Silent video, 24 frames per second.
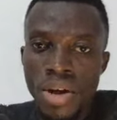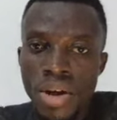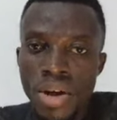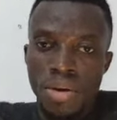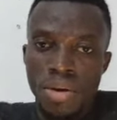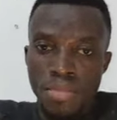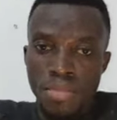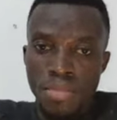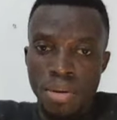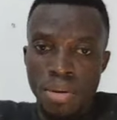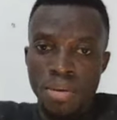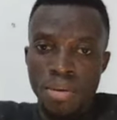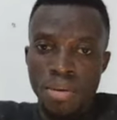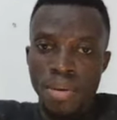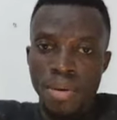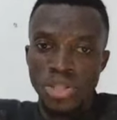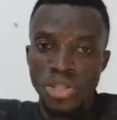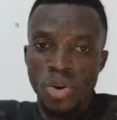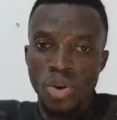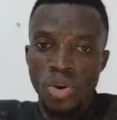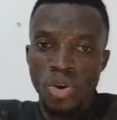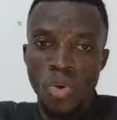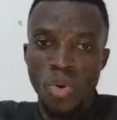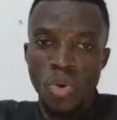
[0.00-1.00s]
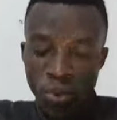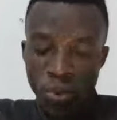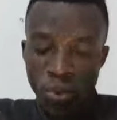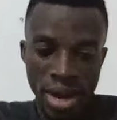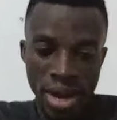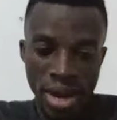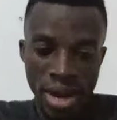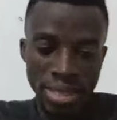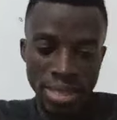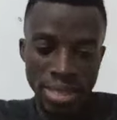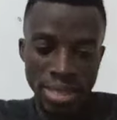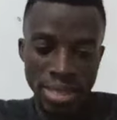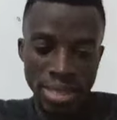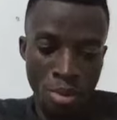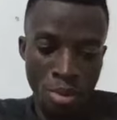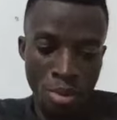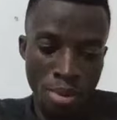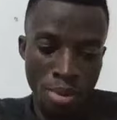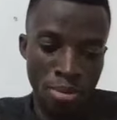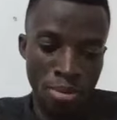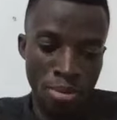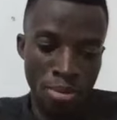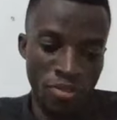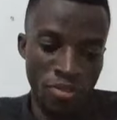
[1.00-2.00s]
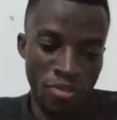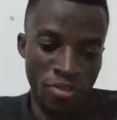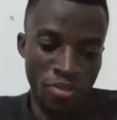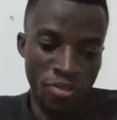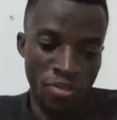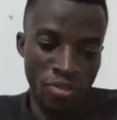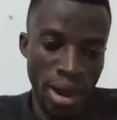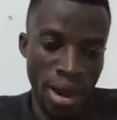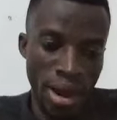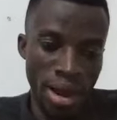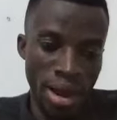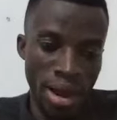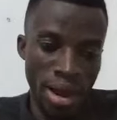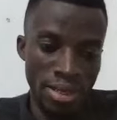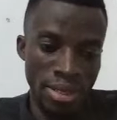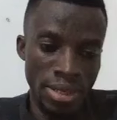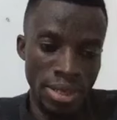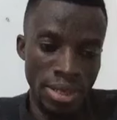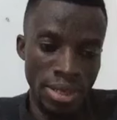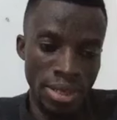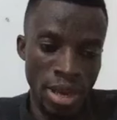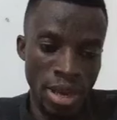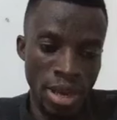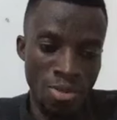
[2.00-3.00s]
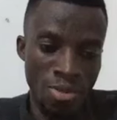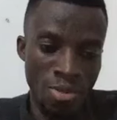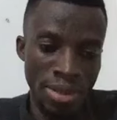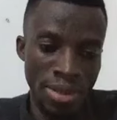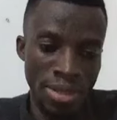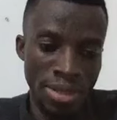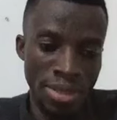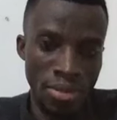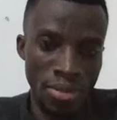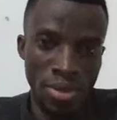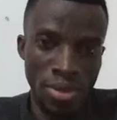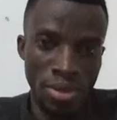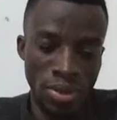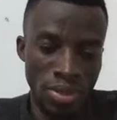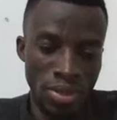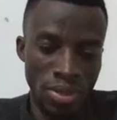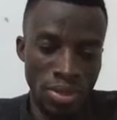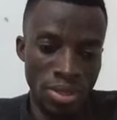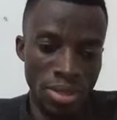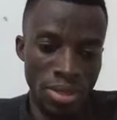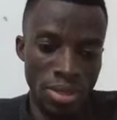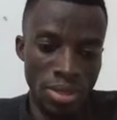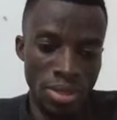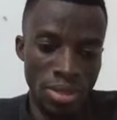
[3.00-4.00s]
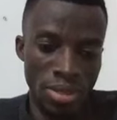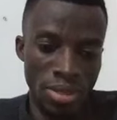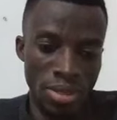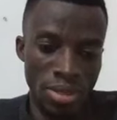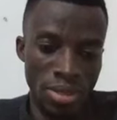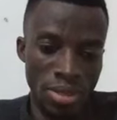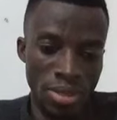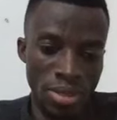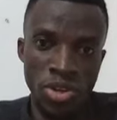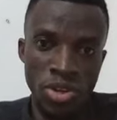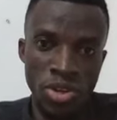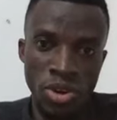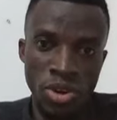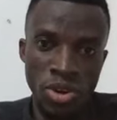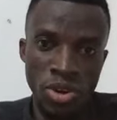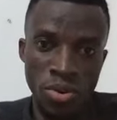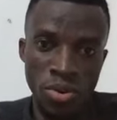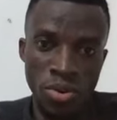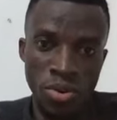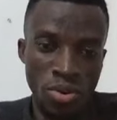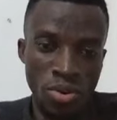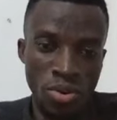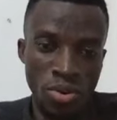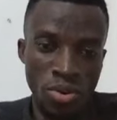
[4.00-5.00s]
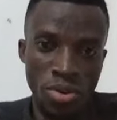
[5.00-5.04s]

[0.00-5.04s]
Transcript: If I try, oh, Shana, say, open my feedback, I think that will be better because the video